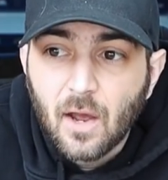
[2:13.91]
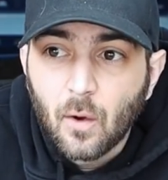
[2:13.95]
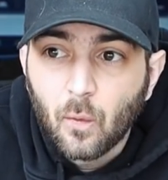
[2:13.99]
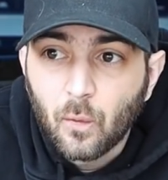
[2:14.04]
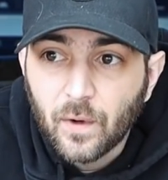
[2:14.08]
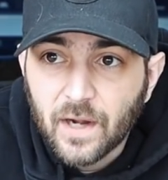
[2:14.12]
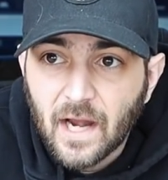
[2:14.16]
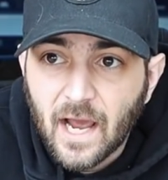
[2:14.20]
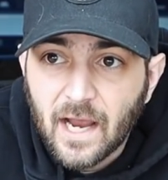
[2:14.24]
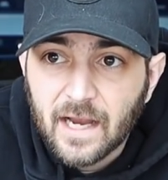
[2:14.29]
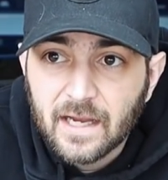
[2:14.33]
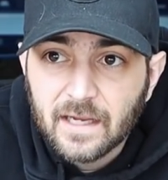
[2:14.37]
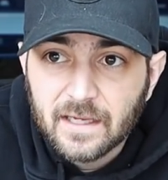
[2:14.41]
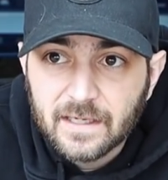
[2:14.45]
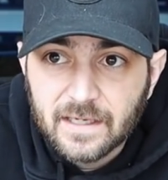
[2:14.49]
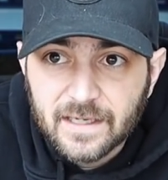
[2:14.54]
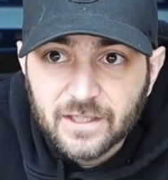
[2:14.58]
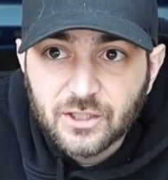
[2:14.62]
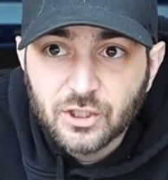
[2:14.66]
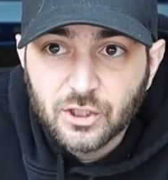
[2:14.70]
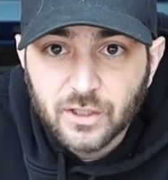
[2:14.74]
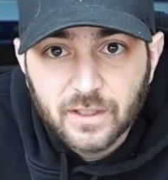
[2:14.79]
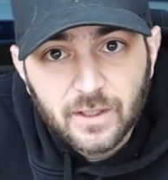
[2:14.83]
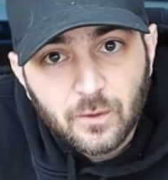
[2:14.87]
When I
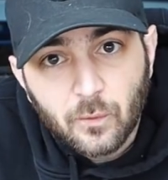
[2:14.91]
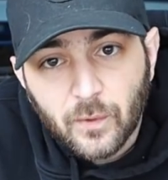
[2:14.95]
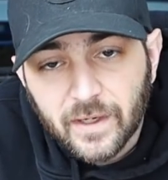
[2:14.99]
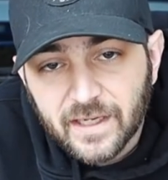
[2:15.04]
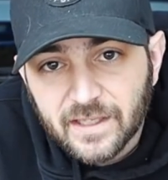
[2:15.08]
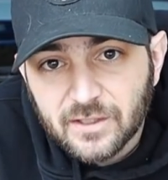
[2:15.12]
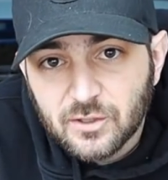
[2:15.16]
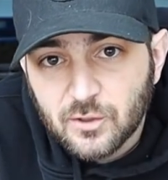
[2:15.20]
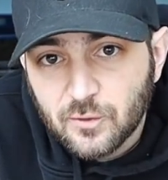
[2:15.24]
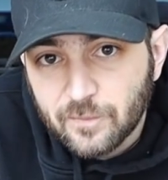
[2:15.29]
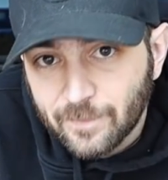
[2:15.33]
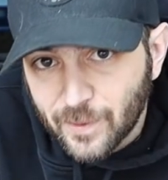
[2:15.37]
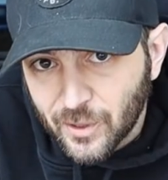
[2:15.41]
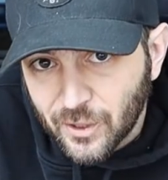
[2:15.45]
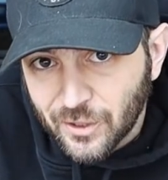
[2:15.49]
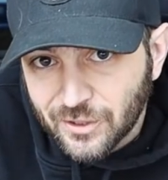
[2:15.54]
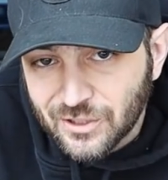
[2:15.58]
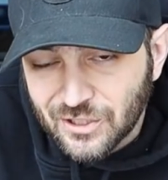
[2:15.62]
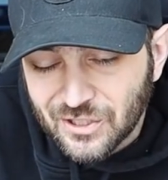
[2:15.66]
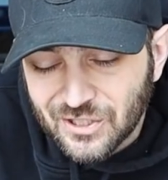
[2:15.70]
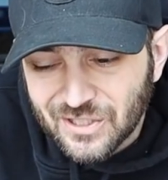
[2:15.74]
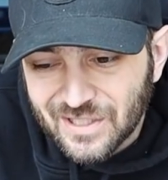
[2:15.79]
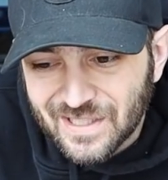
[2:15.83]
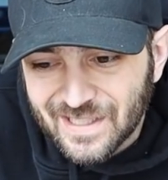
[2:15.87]
initially went into
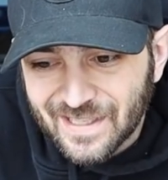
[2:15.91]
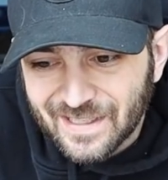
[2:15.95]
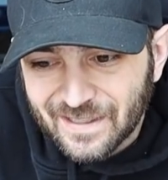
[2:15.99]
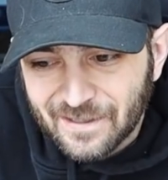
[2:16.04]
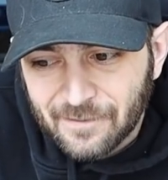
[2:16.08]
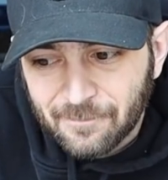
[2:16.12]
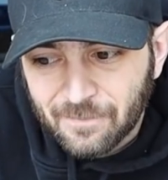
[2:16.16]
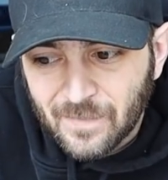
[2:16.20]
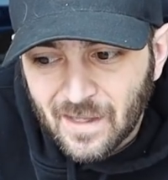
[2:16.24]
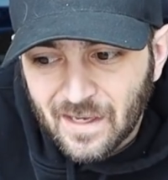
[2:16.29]
purchasing